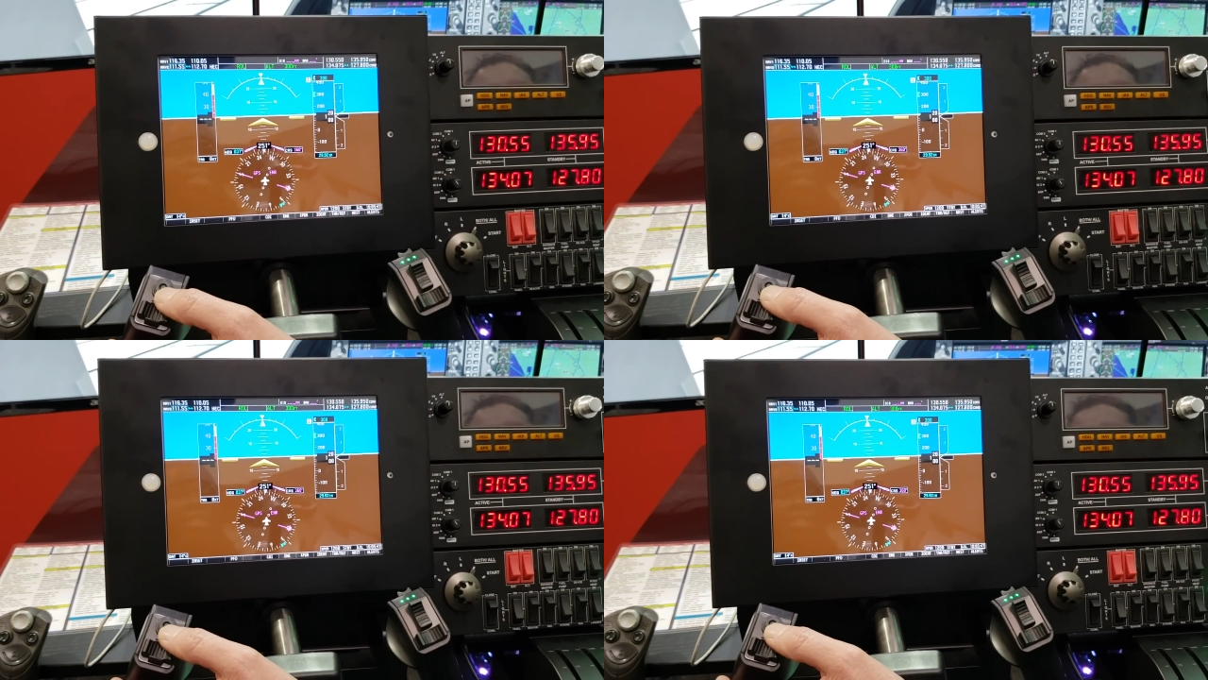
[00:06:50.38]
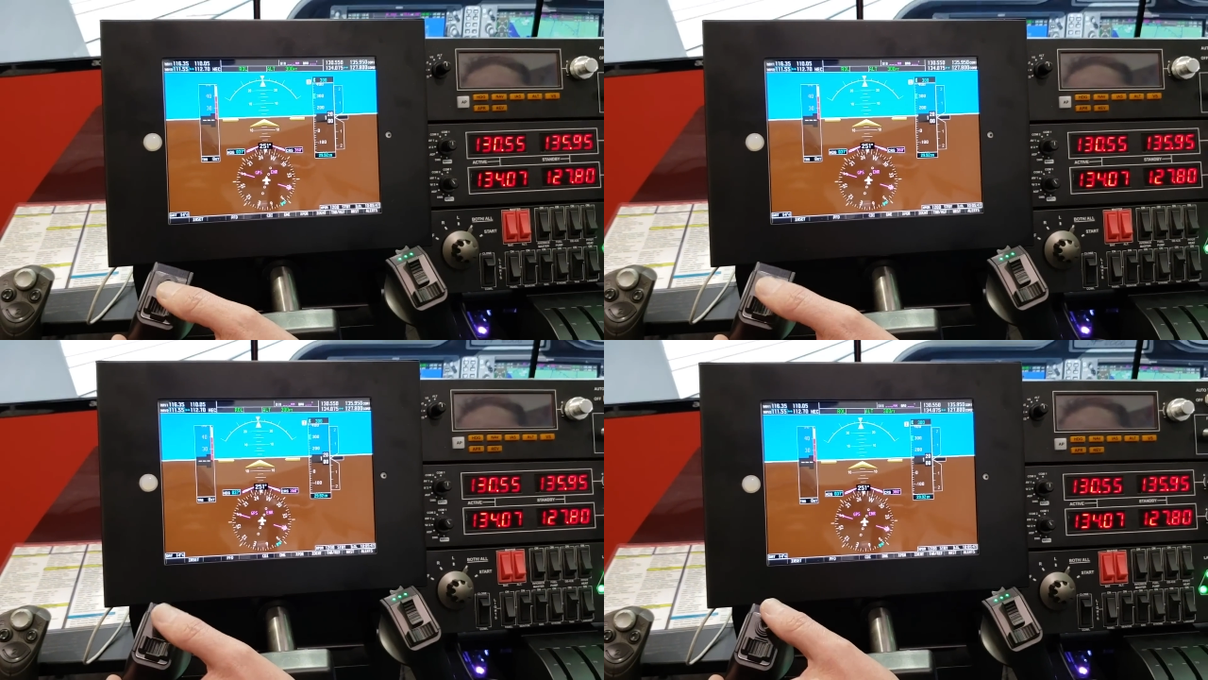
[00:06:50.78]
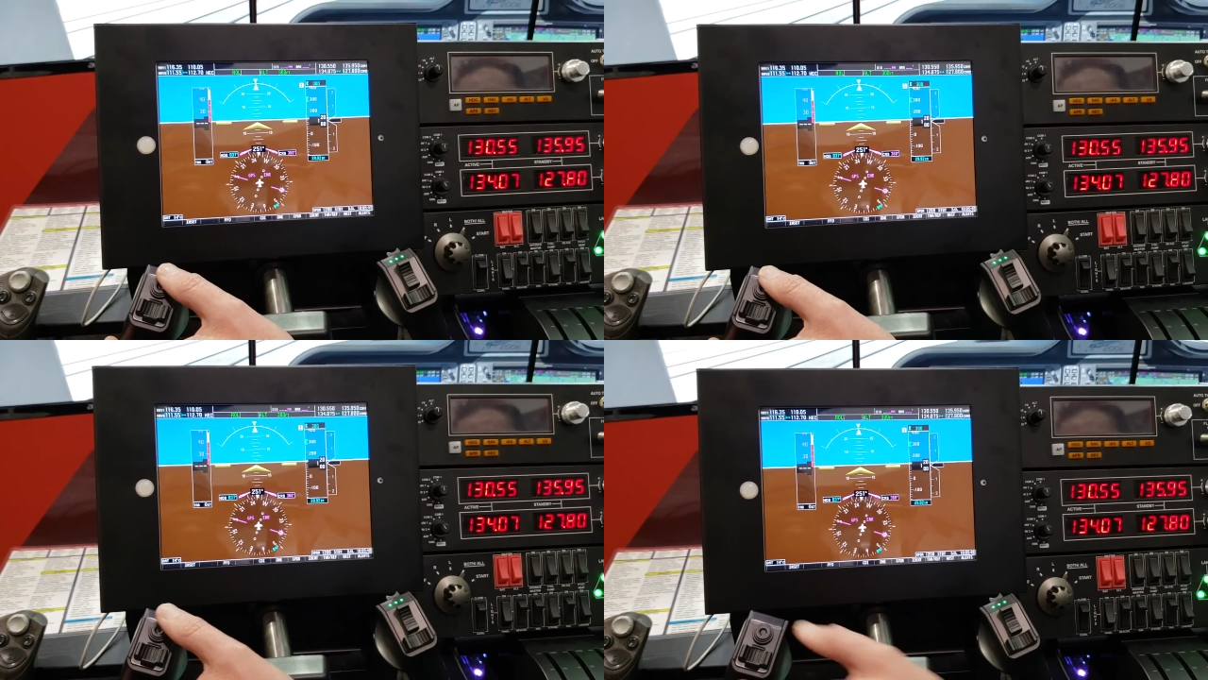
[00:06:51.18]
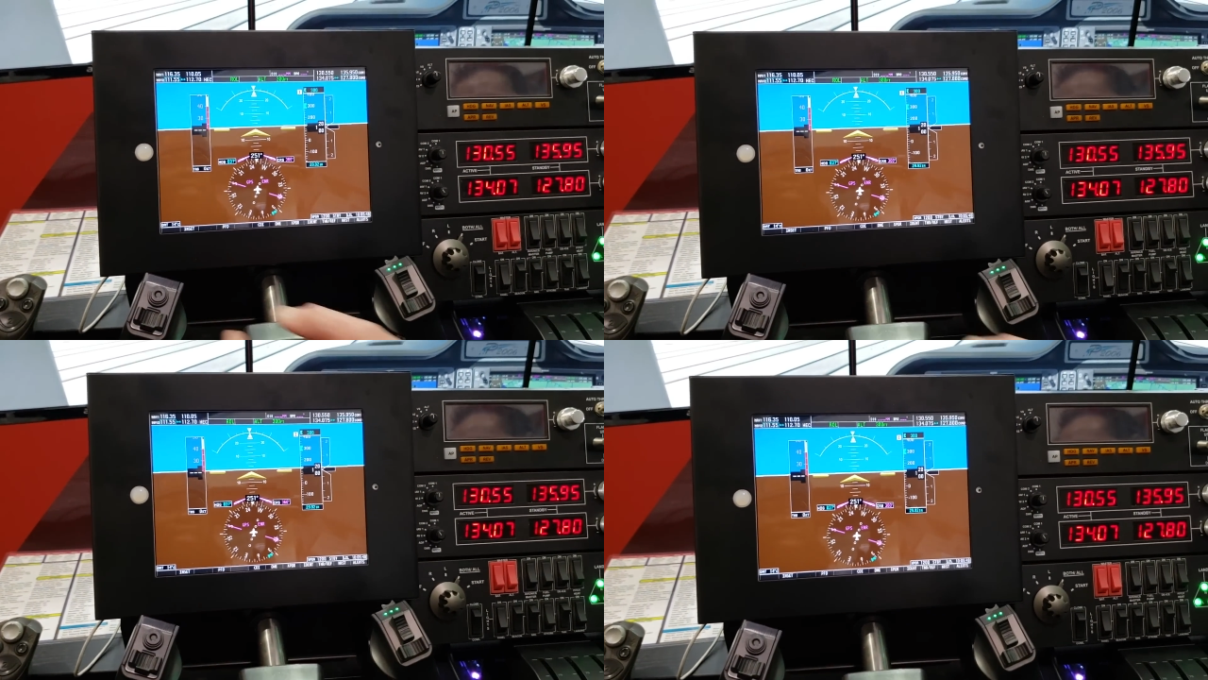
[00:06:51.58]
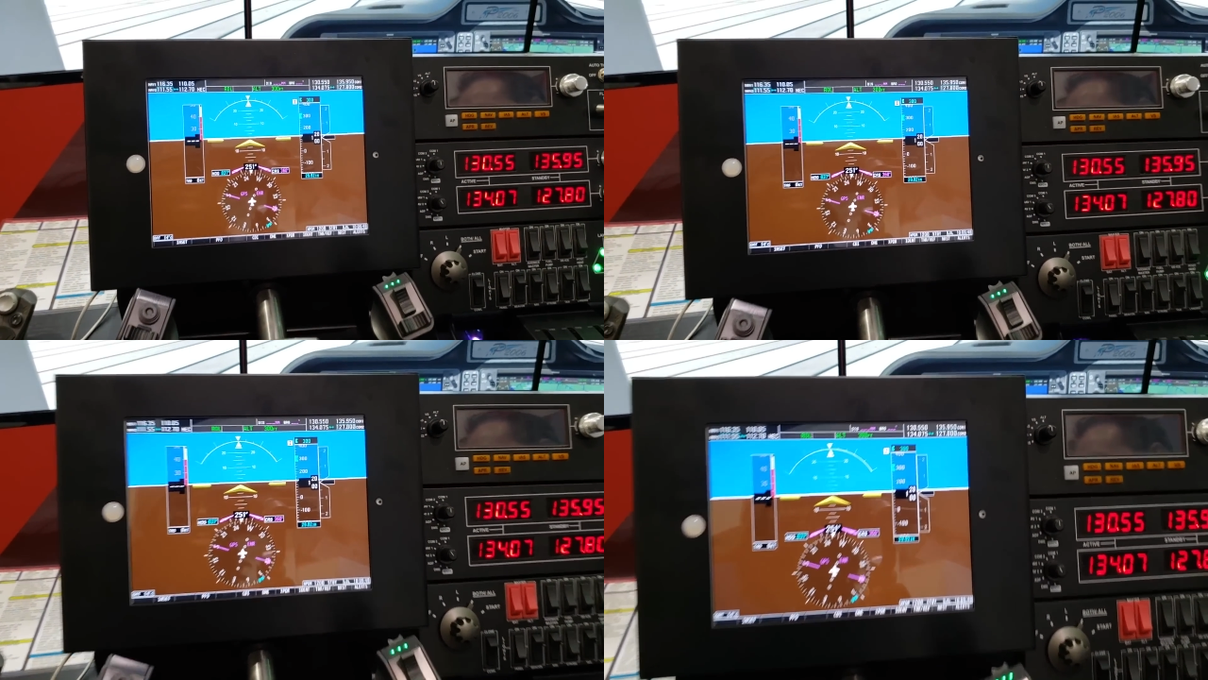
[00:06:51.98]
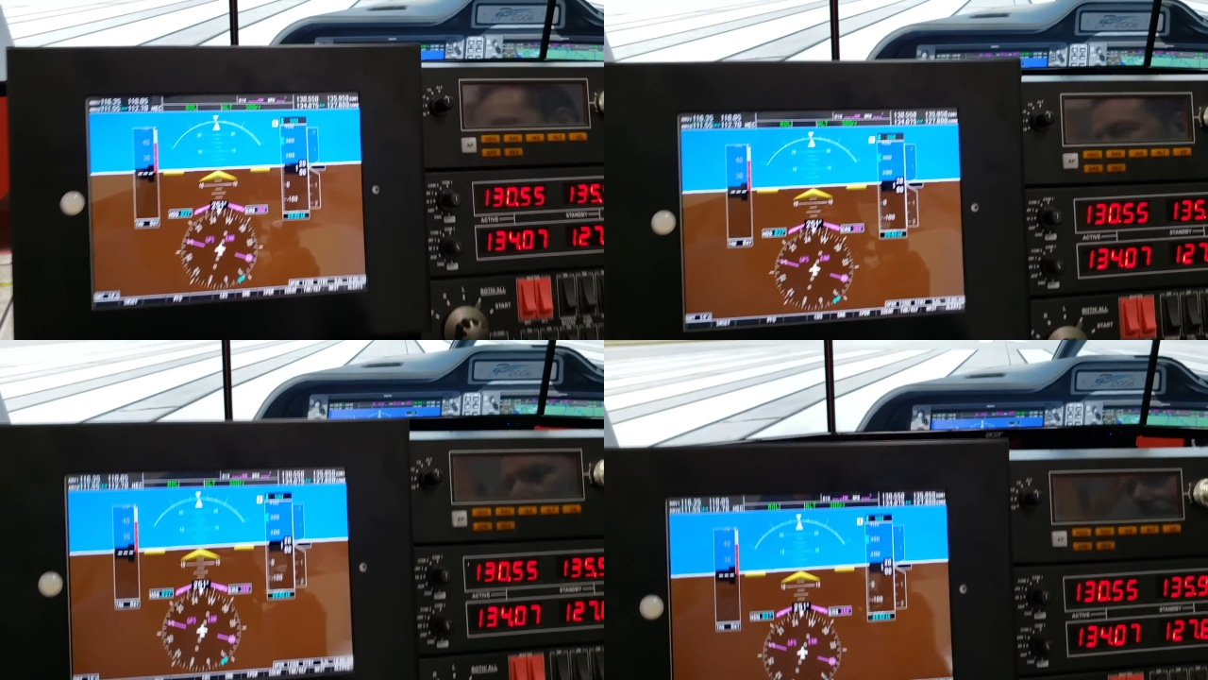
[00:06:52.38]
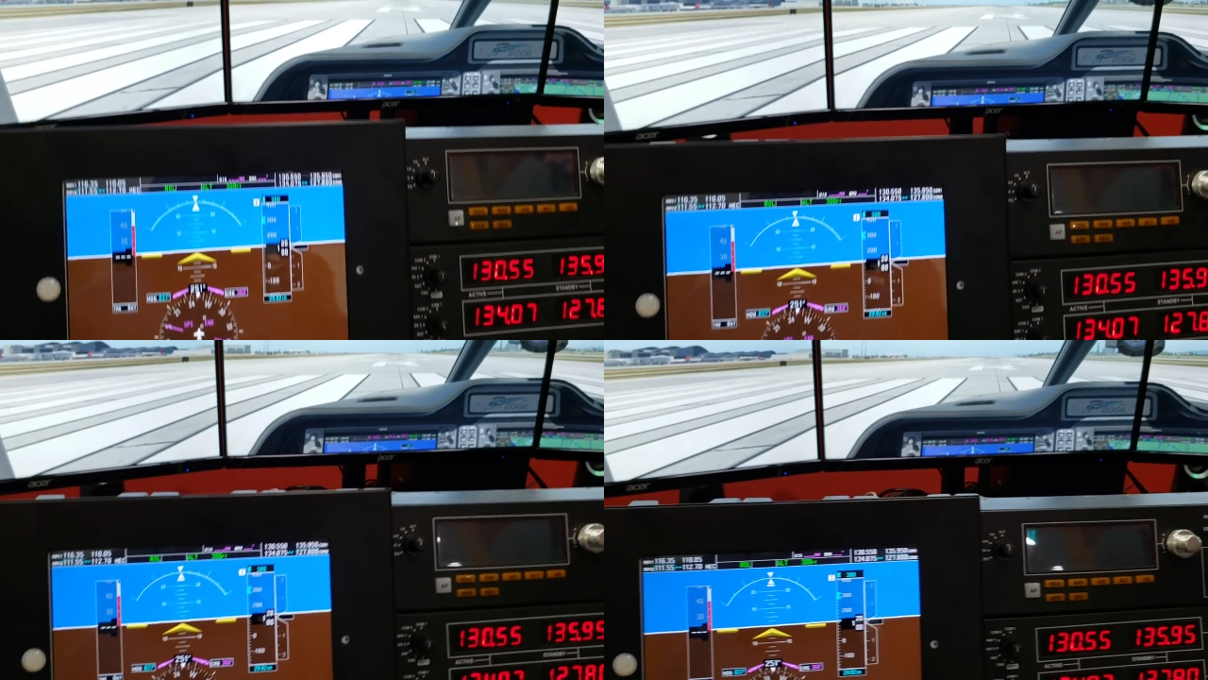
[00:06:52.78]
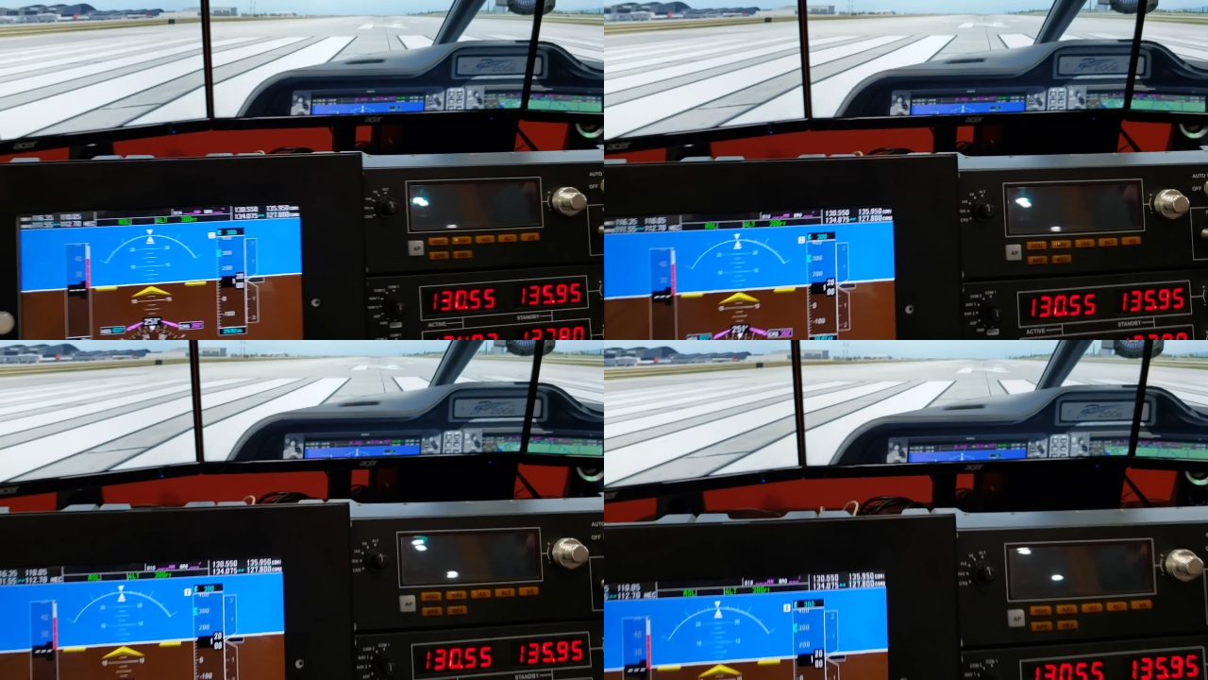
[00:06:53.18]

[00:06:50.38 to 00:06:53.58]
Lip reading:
(no speaker visible)